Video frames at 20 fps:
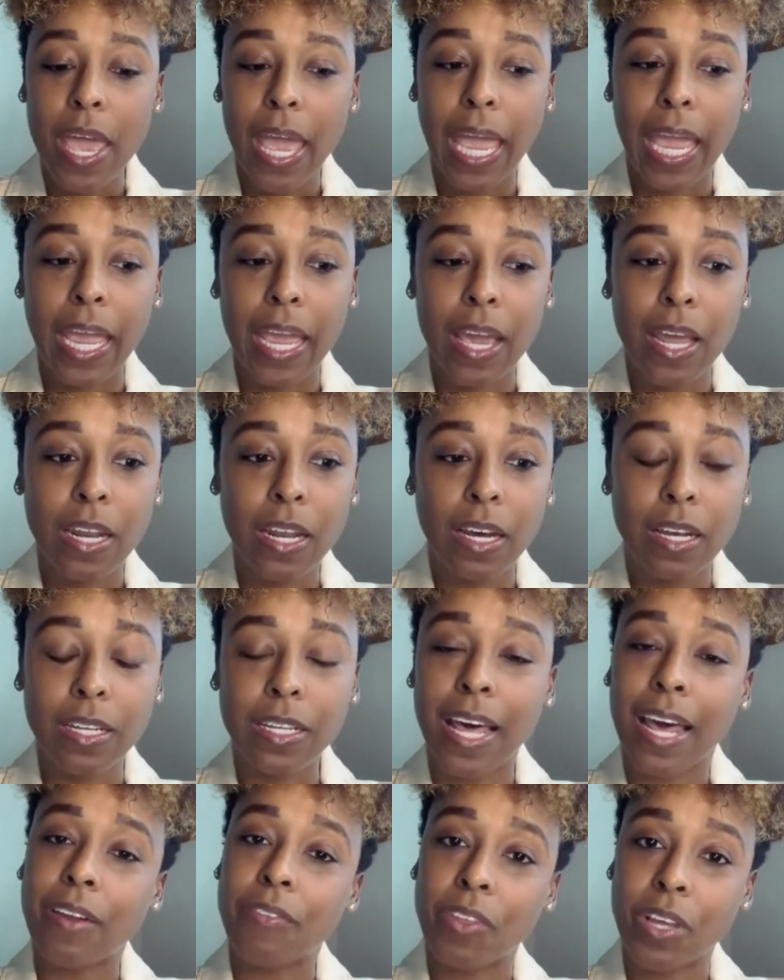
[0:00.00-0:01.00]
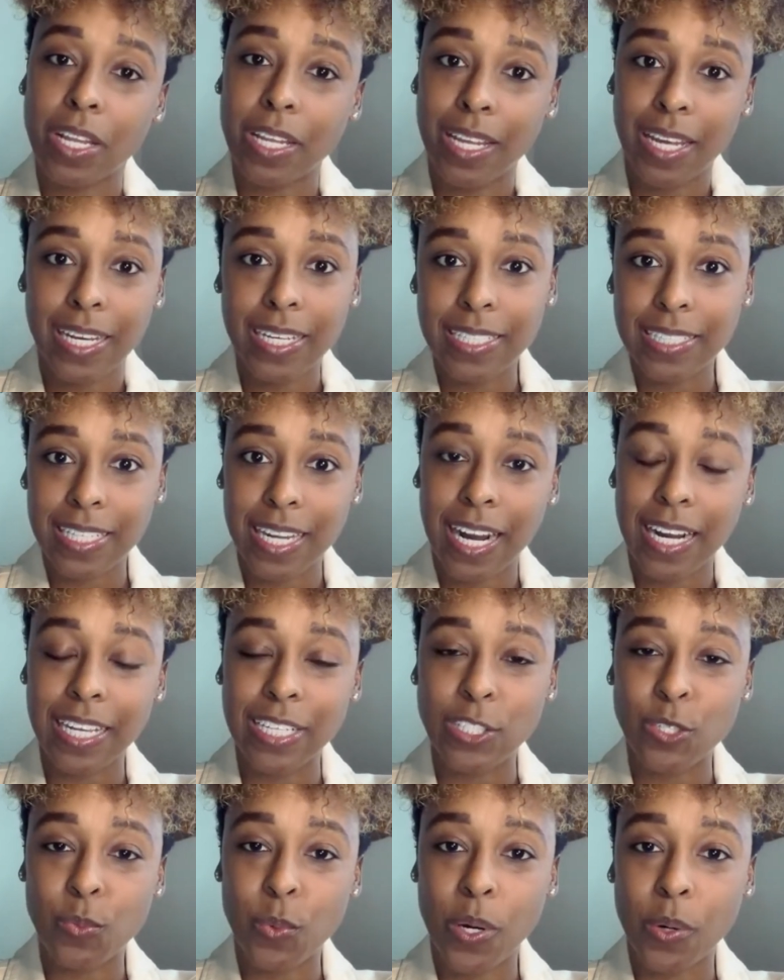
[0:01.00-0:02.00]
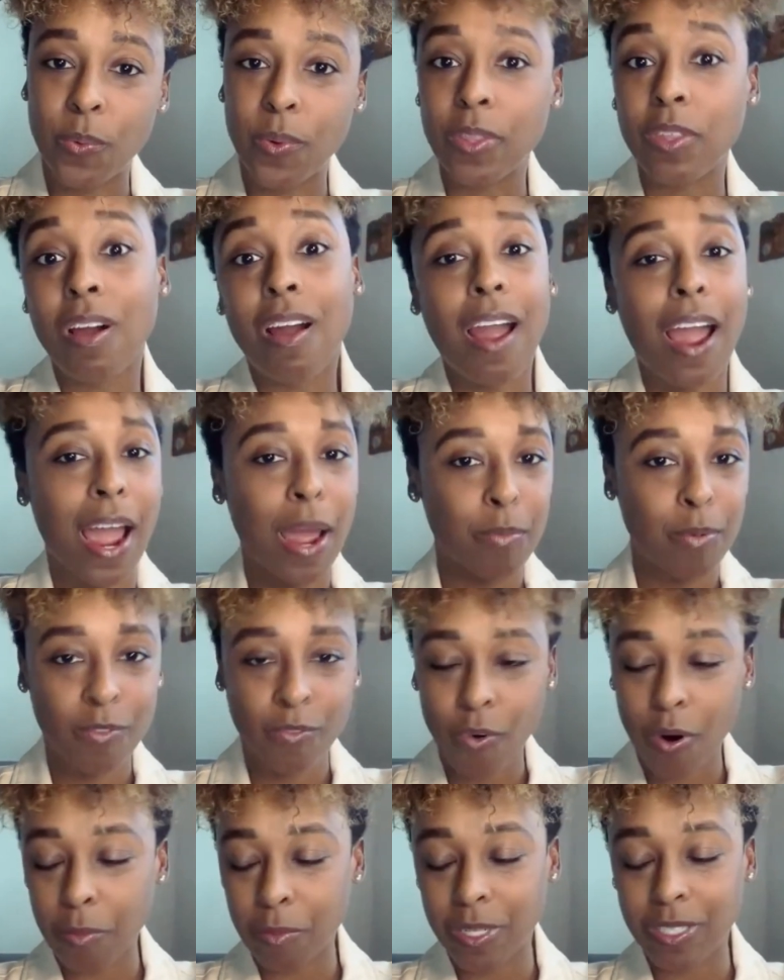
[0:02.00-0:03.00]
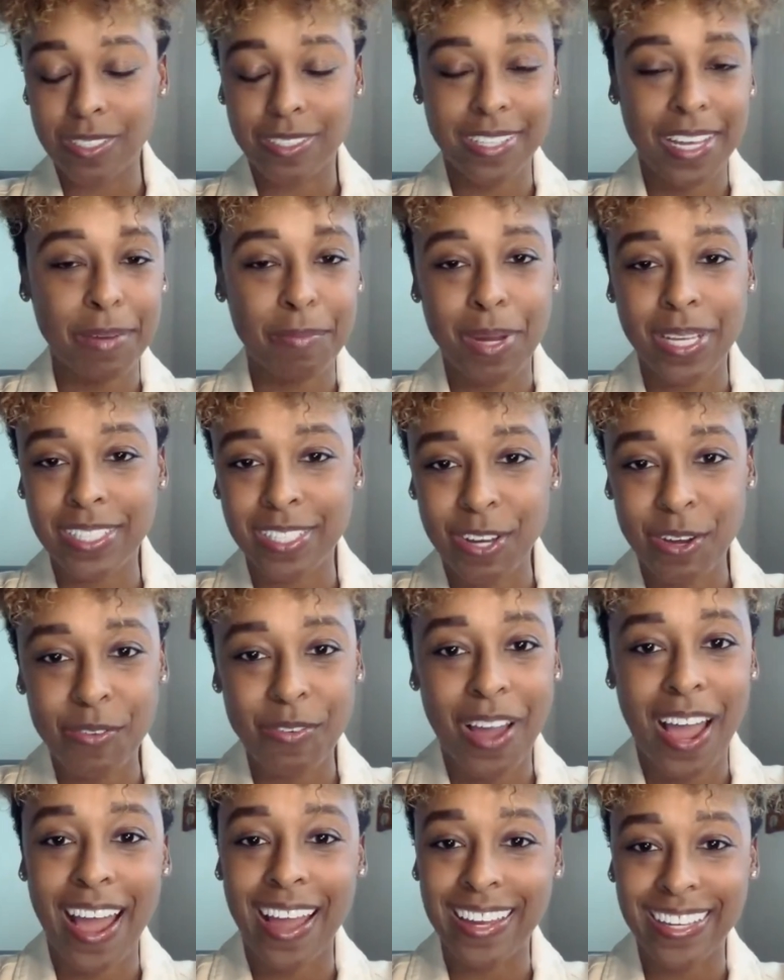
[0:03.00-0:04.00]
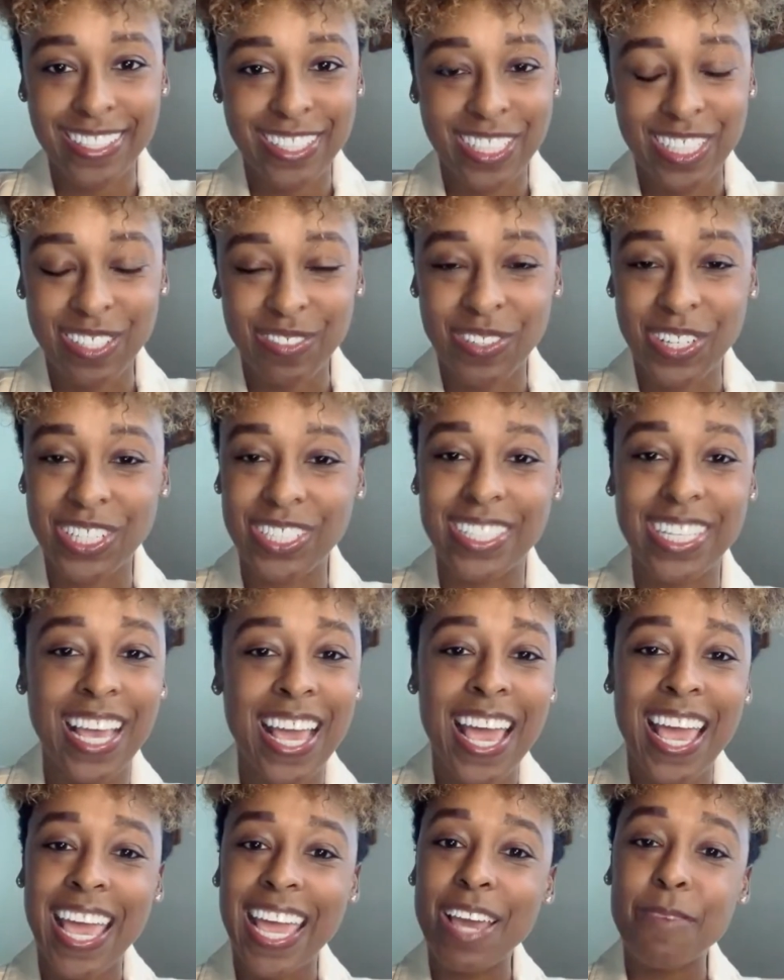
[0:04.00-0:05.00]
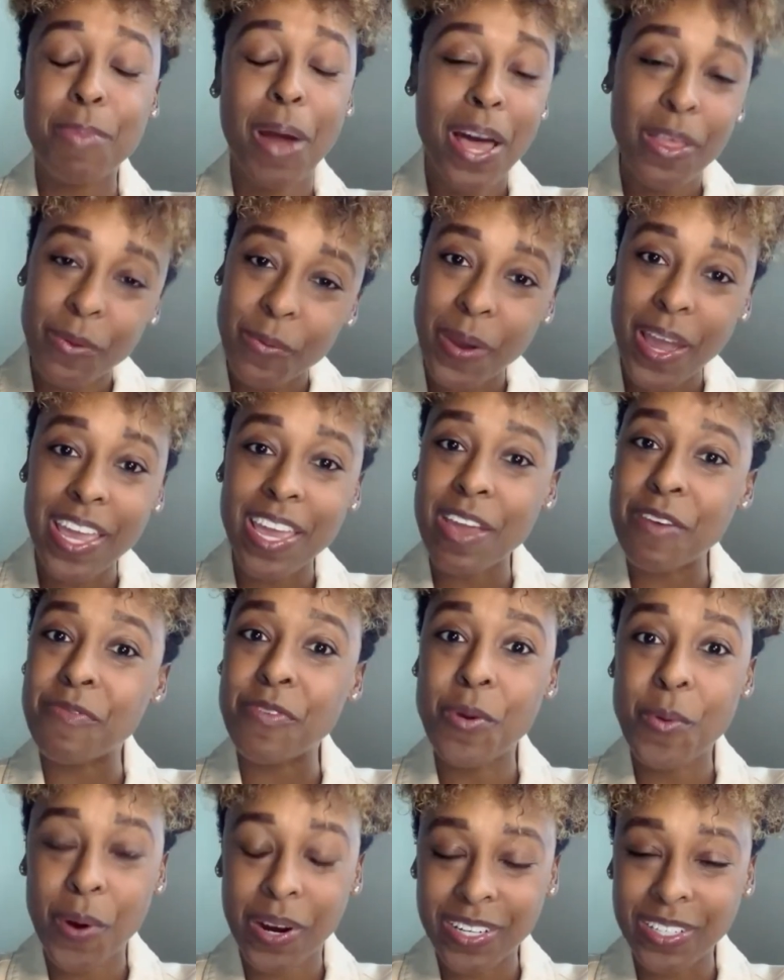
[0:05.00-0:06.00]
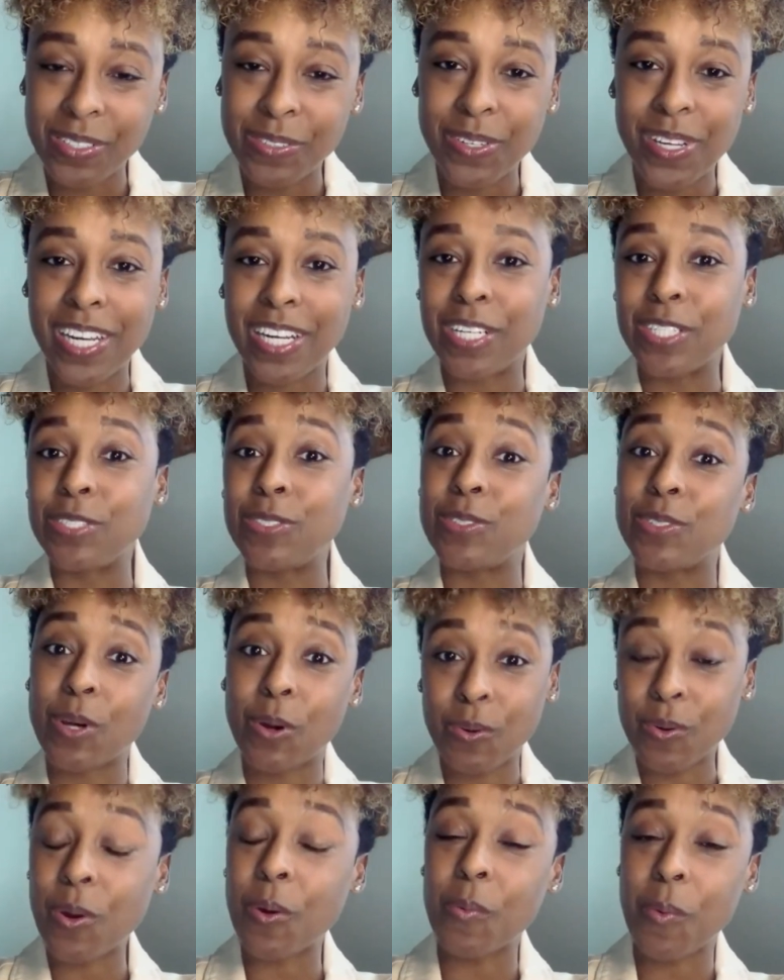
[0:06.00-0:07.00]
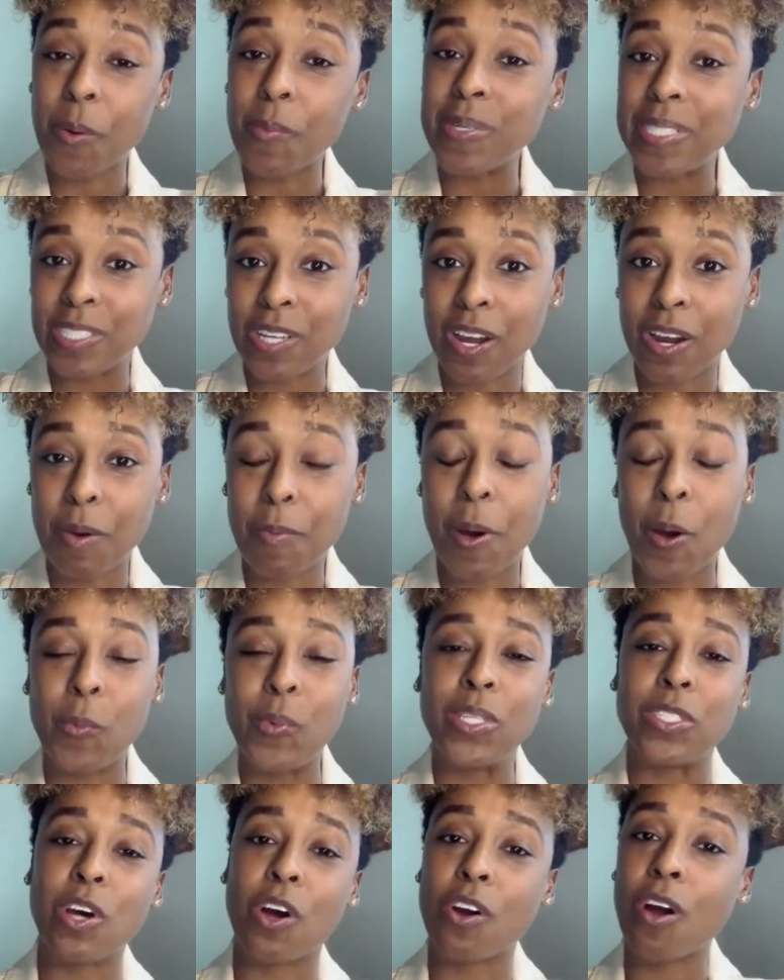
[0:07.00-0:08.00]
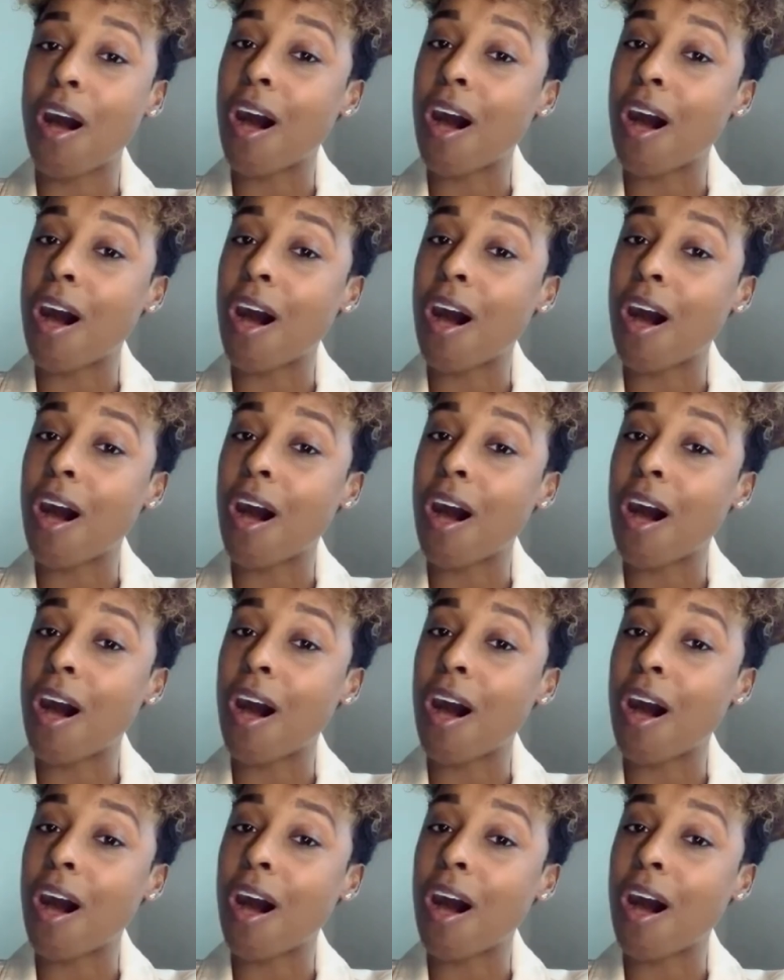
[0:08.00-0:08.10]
And a lot of the clients that I get to work with are high performers like myself, high achievers. By the way, if you are new here and you don't know what we talk about, we talk